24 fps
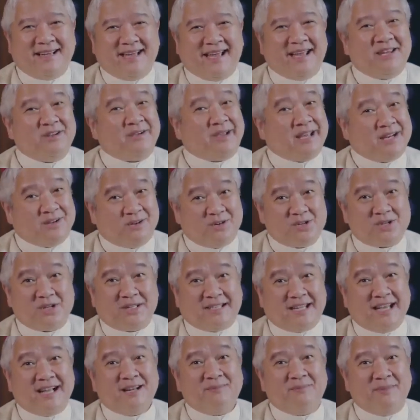And you can
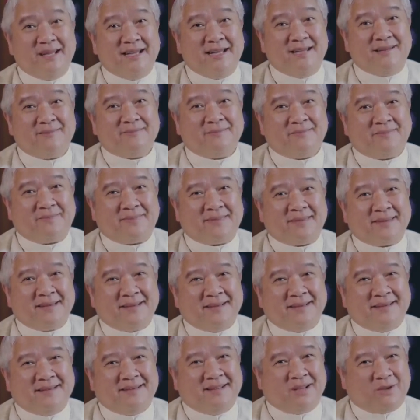also tell me
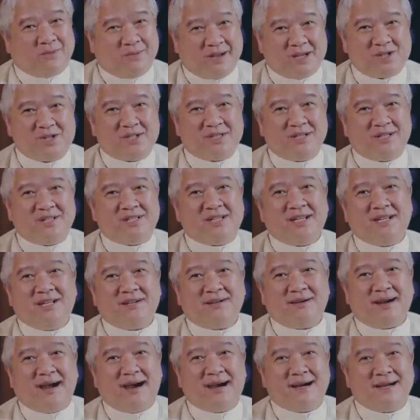the questions in
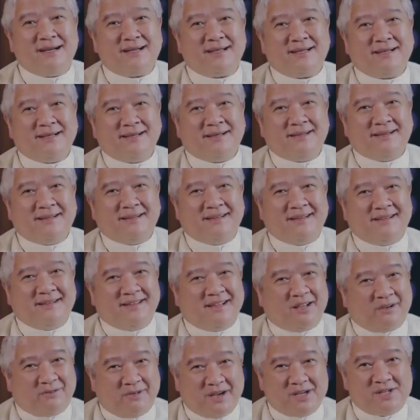your heart,
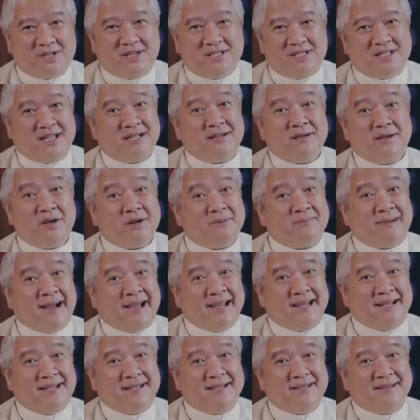the questions in your
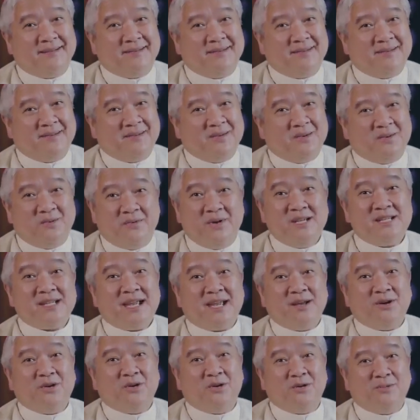mind, which
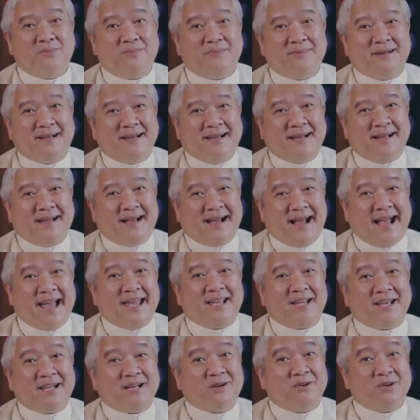I hope
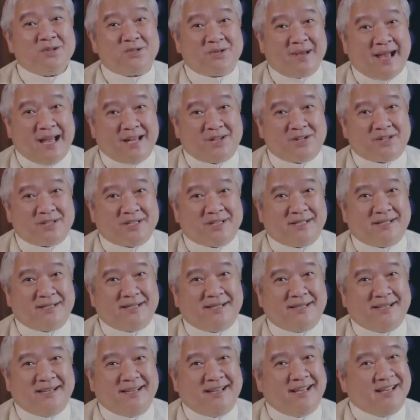I can also
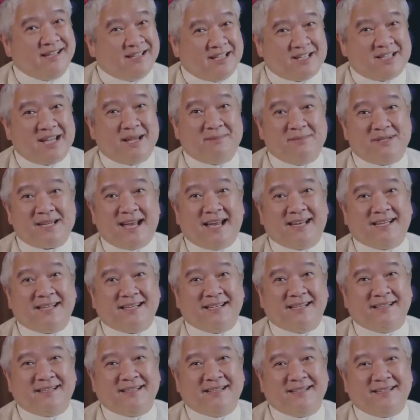answer in the same
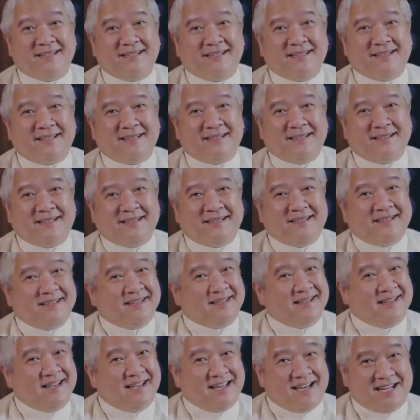channel.
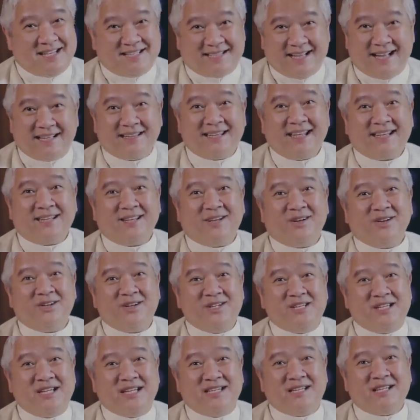It is not
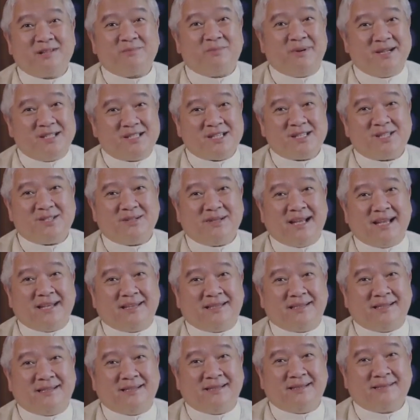technology that brings us
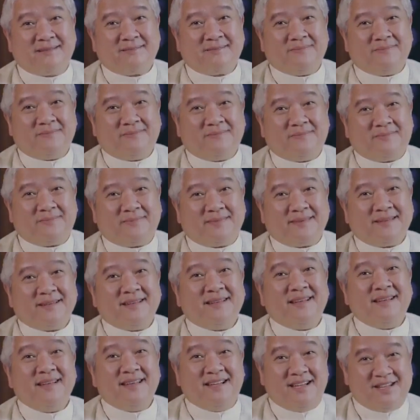together.
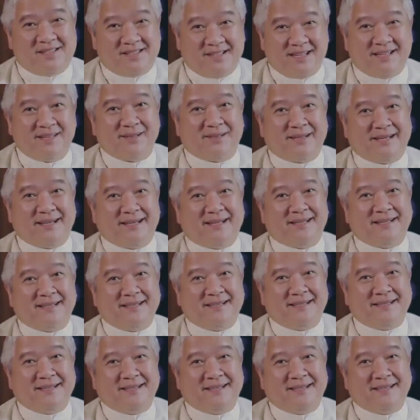It is the Lord.